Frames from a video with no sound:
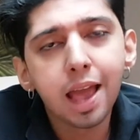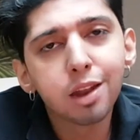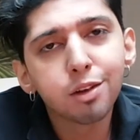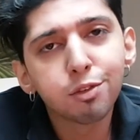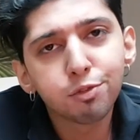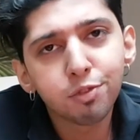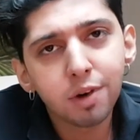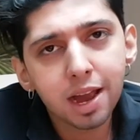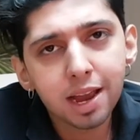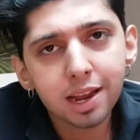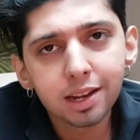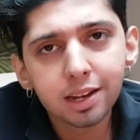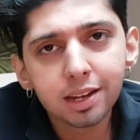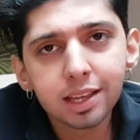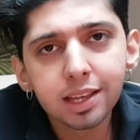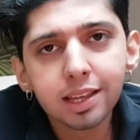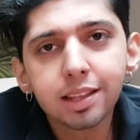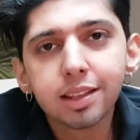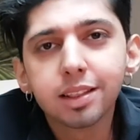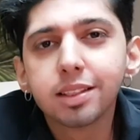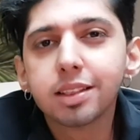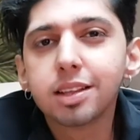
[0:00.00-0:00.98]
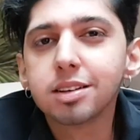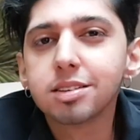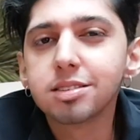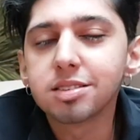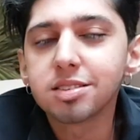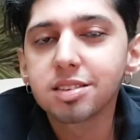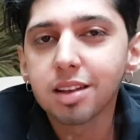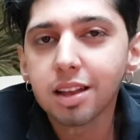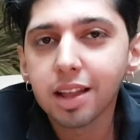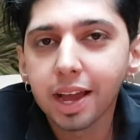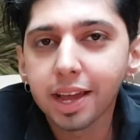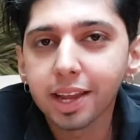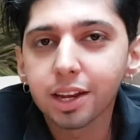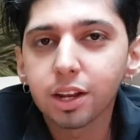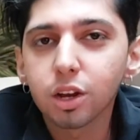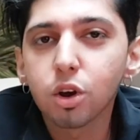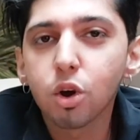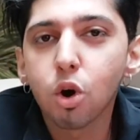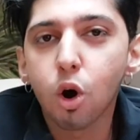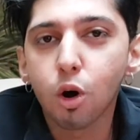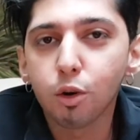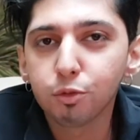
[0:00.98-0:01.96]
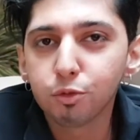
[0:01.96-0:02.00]
And finally, the slight
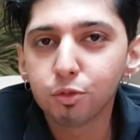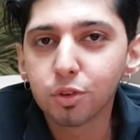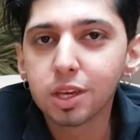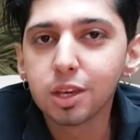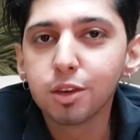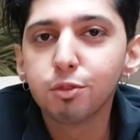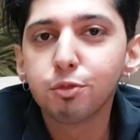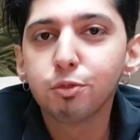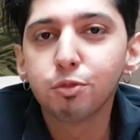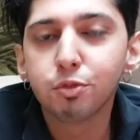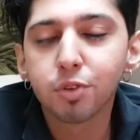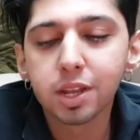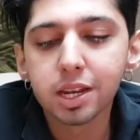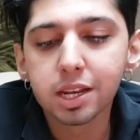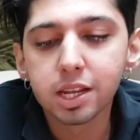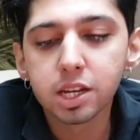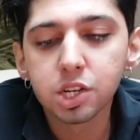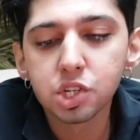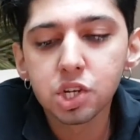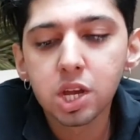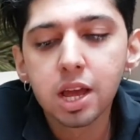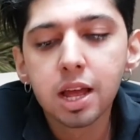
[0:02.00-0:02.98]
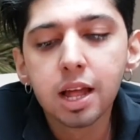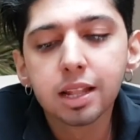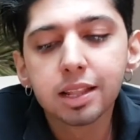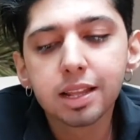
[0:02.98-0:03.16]
coffee finish.